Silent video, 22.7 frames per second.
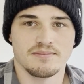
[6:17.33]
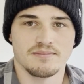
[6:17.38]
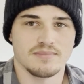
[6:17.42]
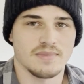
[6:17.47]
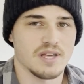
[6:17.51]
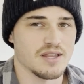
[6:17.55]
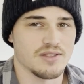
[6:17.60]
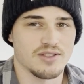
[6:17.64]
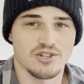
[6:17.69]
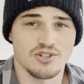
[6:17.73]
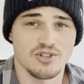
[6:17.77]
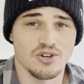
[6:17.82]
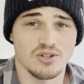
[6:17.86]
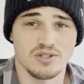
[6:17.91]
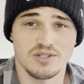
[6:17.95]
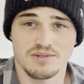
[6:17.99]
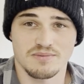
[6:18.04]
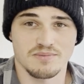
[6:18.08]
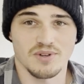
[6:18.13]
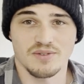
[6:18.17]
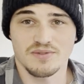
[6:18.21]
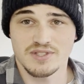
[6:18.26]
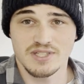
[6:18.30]
the
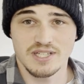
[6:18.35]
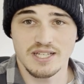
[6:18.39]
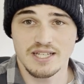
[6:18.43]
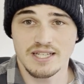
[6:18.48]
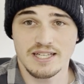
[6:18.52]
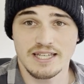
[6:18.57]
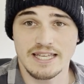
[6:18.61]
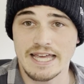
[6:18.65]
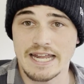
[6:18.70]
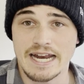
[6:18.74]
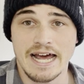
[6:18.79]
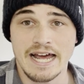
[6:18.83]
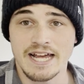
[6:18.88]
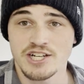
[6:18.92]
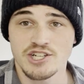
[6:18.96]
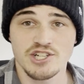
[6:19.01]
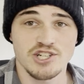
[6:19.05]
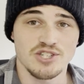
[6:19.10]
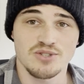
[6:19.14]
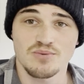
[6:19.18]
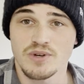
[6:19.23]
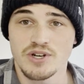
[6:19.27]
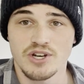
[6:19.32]
dogs obviously get
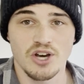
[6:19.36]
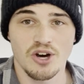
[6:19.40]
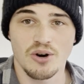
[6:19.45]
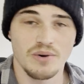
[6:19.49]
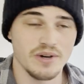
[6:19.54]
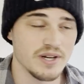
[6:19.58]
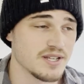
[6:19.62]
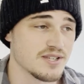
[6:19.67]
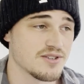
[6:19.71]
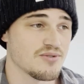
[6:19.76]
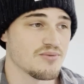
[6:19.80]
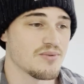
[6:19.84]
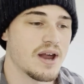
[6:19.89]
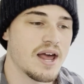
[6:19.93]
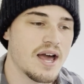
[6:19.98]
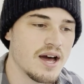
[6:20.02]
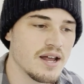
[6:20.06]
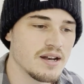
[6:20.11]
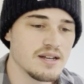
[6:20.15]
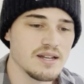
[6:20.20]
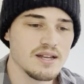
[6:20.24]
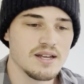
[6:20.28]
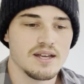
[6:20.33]
anxious when no one is
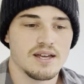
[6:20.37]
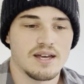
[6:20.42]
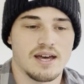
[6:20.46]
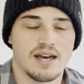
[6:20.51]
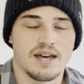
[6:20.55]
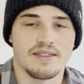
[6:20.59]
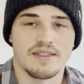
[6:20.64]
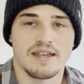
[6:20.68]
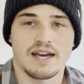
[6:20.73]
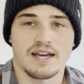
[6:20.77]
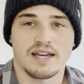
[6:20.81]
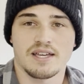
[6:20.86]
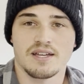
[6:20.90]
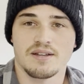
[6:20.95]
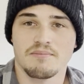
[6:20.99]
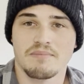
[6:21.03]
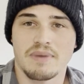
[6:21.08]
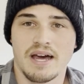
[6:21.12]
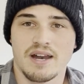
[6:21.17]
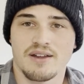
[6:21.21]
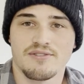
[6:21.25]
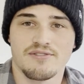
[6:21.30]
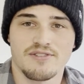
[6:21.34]
around, and that can
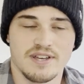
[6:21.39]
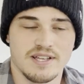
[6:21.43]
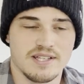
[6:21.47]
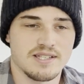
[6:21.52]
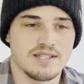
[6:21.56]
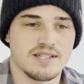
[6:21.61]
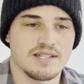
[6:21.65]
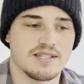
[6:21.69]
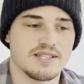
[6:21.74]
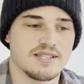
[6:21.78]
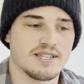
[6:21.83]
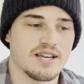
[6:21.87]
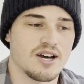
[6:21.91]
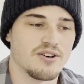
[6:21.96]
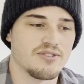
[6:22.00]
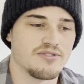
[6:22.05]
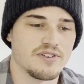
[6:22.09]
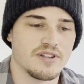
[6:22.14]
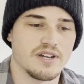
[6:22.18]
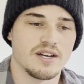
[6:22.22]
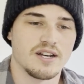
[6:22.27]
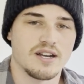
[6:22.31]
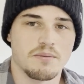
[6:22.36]
manifest
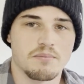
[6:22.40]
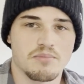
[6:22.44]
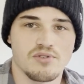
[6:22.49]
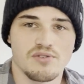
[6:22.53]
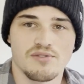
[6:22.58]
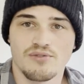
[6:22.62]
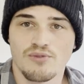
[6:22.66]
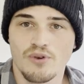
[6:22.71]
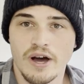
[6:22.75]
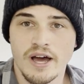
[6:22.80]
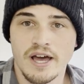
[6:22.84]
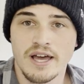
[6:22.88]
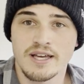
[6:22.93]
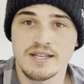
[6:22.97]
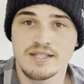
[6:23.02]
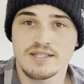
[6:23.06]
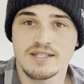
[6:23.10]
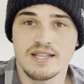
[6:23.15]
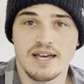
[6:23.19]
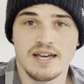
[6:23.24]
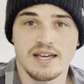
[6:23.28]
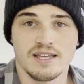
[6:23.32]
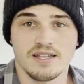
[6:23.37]
itself in a number of
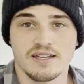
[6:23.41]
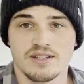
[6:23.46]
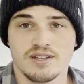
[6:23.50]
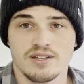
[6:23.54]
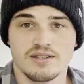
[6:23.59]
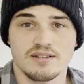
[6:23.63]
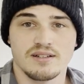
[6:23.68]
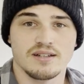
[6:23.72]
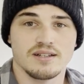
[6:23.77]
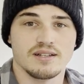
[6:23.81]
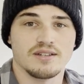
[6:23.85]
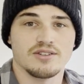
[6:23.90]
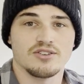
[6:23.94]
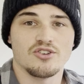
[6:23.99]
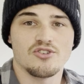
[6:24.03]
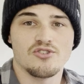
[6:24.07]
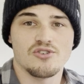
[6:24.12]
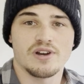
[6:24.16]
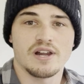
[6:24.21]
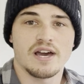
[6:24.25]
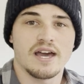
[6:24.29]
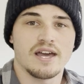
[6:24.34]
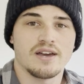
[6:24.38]
ways. They can
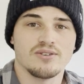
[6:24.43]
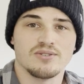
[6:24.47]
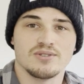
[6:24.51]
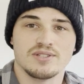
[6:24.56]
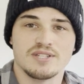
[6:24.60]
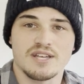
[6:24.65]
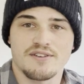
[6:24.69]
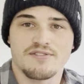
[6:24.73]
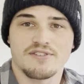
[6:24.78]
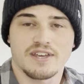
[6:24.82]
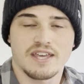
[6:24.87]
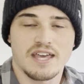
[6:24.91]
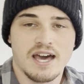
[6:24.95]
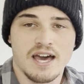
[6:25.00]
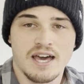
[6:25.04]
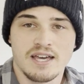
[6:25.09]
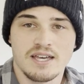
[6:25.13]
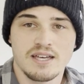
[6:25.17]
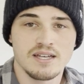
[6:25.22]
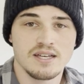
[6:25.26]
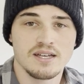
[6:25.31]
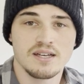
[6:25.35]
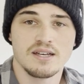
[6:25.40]
urinate or
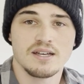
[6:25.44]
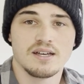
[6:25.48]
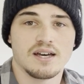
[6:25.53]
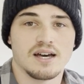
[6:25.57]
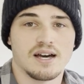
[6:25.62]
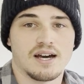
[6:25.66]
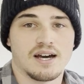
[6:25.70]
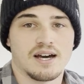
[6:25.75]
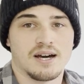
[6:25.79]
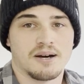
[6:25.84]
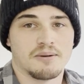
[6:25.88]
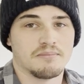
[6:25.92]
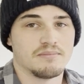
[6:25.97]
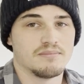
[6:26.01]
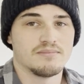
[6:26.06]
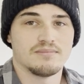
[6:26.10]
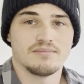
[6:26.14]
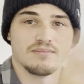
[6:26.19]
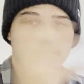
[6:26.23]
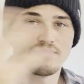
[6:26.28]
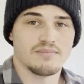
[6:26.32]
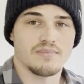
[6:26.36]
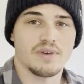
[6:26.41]
defecate
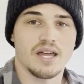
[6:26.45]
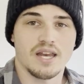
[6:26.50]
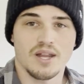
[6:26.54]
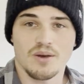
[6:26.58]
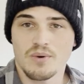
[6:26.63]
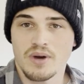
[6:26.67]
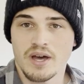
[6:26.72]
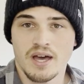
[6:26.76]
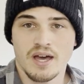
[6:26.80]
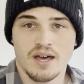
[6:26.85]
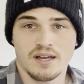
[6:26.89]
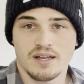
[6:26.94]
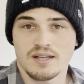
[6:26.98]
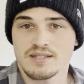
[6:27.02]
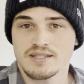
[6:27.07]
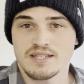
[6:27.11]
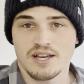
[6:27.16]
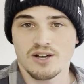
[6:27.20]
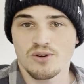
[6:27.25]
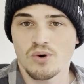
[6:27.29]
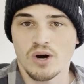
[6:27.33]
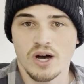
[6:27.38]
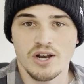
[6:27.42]
anywhere because
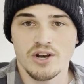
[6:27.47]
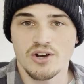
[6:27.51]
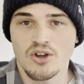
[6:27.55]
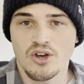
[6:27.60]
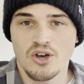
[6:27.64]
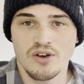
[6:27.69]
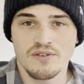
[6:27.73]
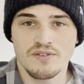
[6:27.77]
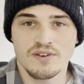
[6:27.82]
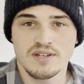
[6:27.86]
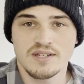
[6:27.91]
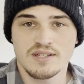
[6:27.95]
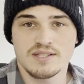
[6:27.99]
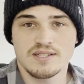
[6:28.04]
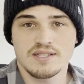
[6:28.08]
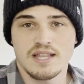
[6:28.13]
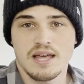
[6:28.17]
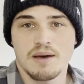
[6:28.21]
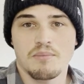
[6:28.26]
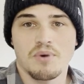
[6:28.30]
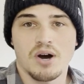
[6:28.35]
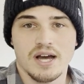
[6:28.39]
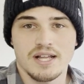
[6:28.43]
they're quite nervous.
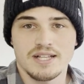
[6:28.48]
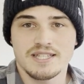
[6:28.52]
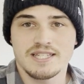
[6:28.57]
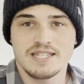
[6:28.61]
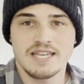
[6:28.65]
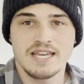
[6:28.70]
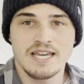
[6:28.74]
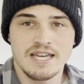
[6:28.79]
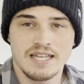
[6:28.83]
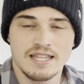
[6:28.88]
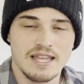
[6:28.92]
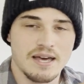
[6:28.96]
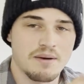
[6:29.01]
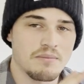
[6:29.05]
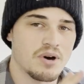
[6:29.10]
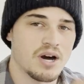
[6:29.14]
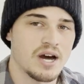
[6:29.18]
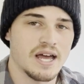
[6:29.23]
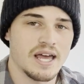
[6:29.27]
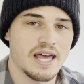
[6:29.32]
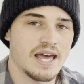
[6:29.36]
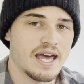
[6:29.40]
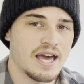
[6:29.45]
They might dig, they
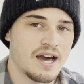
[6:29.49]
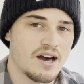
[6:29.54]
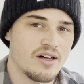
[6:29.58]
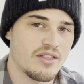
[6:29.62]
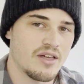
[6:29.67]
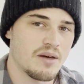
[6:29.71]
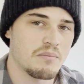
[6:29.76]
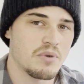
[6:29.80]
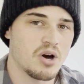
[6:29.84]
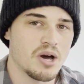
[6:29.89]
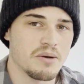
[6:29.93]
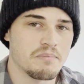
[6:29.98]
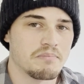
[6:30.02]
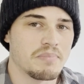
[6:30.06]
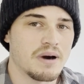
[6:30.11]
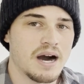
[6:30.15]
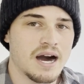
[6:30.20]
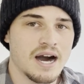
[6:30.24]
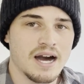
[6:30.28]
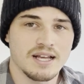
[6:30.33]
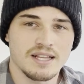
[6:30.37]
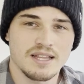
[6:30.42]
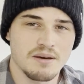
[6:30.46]
might howl, they might
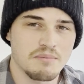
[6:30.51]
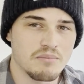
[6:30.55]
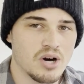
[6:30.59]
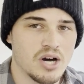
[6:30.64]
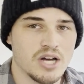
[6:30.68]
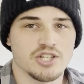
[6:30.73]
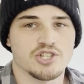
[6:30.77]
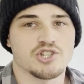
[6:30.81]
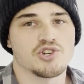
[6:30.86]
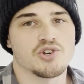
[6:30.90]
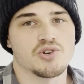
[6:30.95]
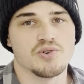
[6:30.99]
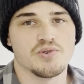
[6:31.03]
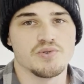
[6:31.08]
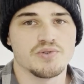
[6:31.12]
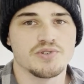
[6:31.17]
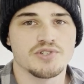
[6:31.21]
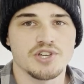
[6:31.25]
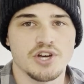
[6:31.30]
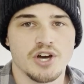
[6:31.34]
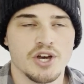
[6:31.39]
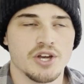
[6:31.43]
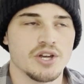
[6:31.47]
bark, they might chew.
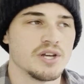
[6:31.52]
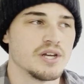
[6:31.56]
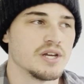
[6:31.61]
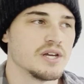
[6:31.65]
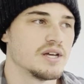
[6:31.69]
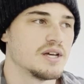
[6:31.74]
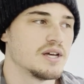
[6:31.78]
So